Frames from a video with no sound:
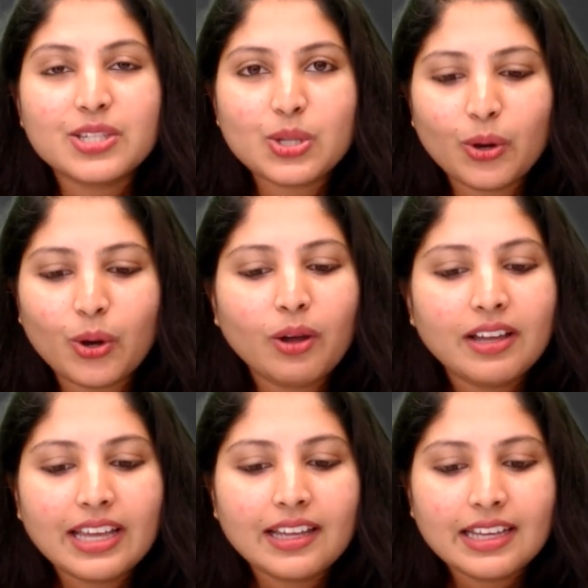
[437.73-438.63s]
So
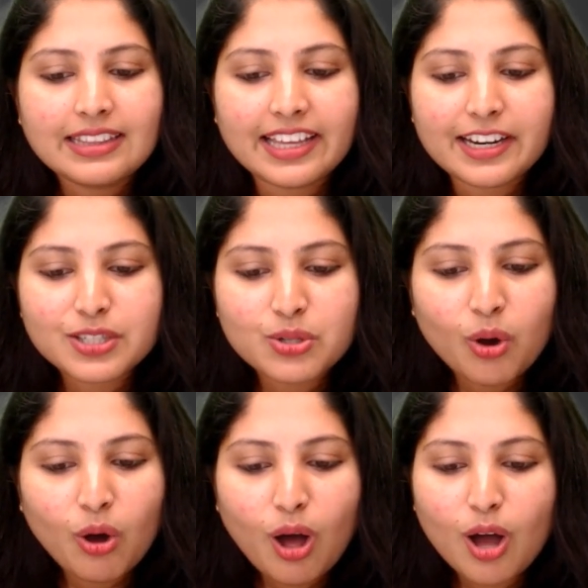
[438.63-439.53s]
there is no
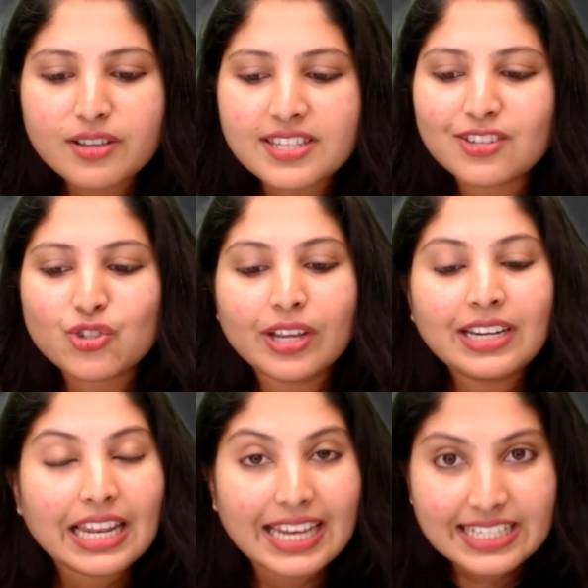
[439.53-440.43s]
oxygen,
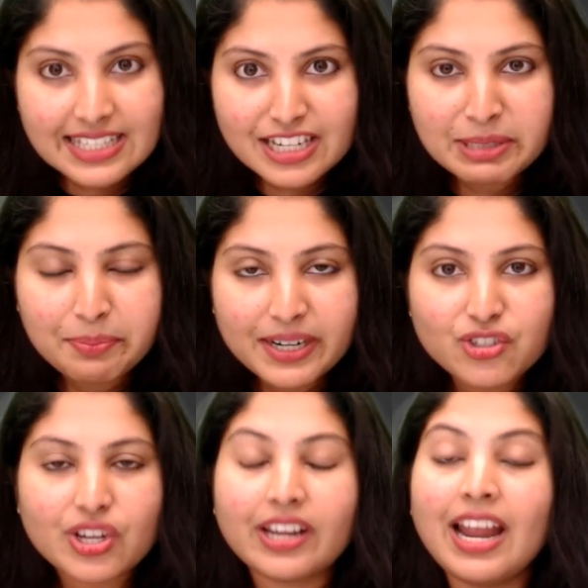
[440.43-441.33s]
less
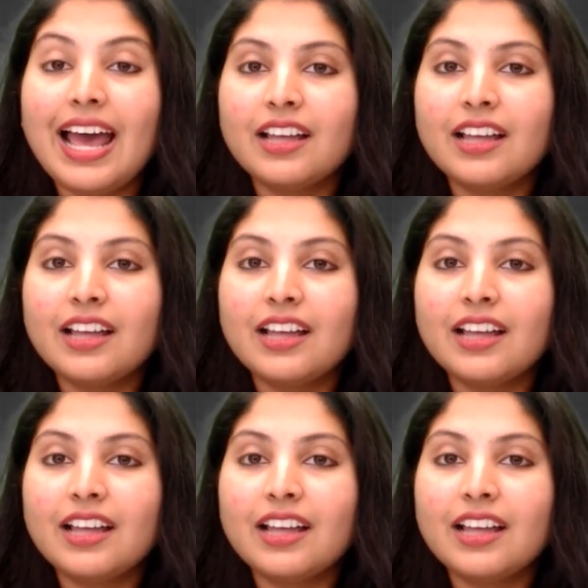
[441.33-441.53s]
temperature,